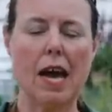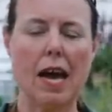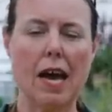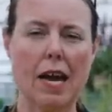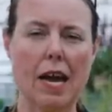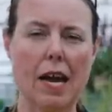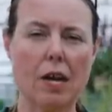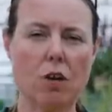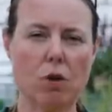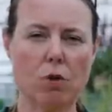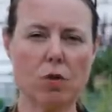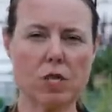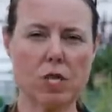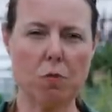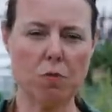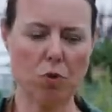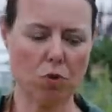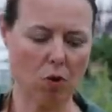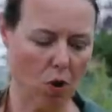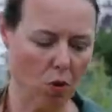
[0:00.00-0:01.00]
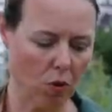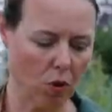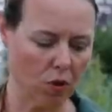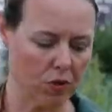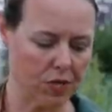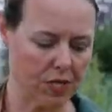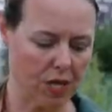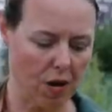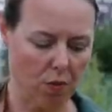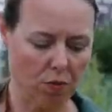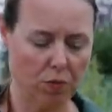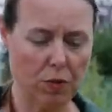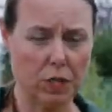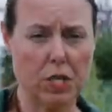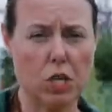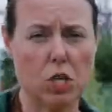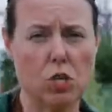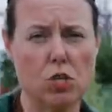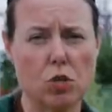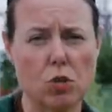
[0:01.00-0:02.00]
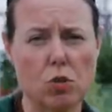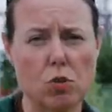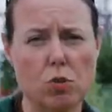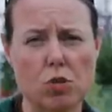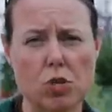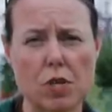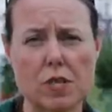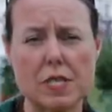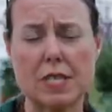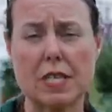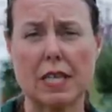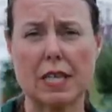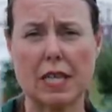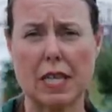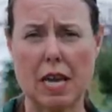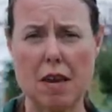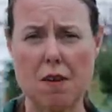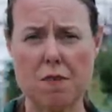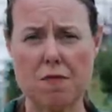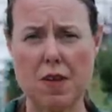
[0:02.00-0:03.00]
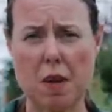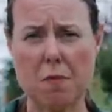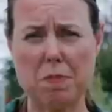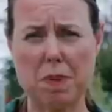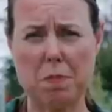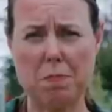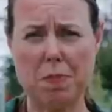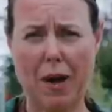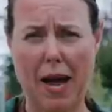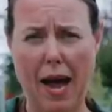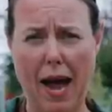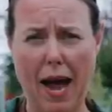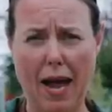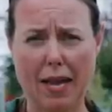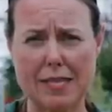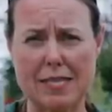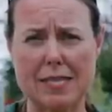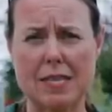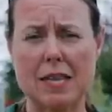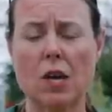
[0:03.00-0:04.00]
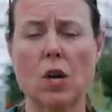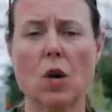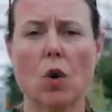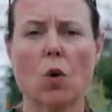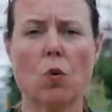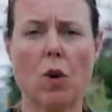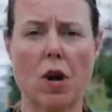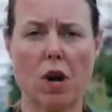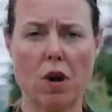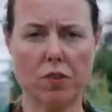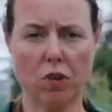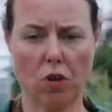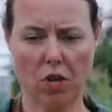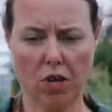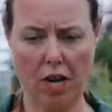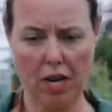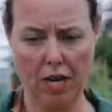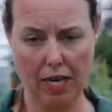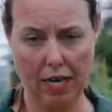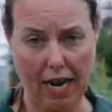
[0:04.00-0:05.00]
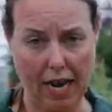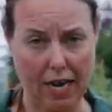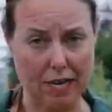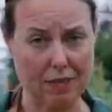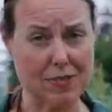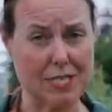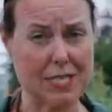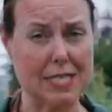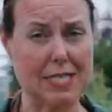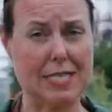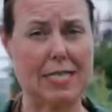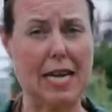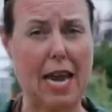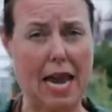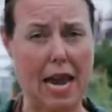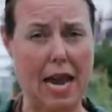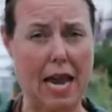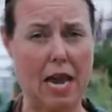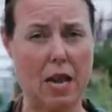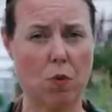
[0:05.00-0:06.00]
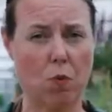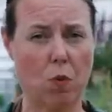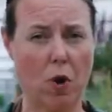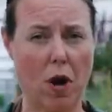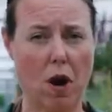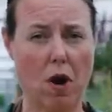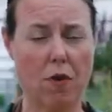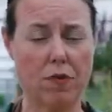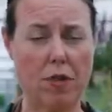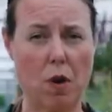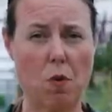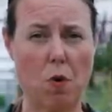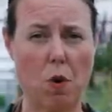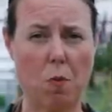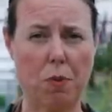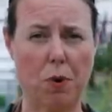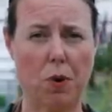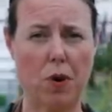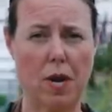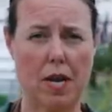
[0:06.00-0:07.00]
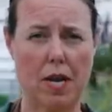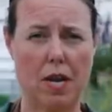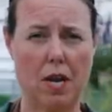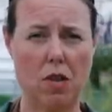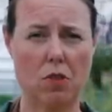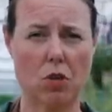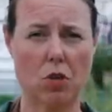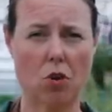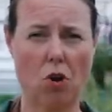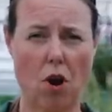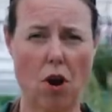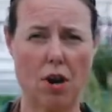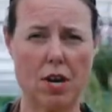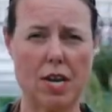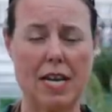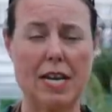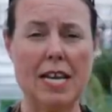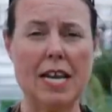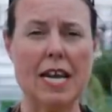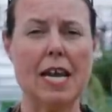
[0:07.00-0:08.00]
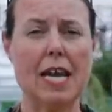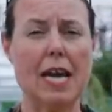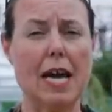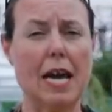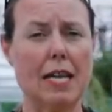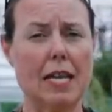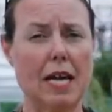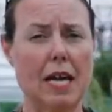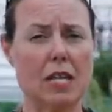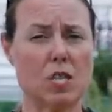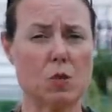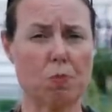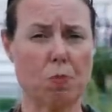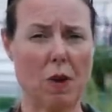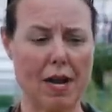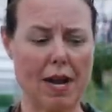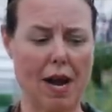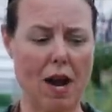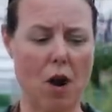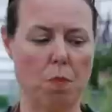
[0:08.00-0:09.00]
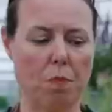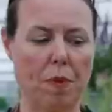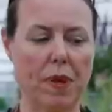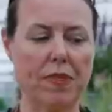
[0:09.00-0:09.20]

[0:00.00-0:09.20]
And I know some growers that really do just leave them in pots where they're kind of stay where they were put in the garden and not spread out.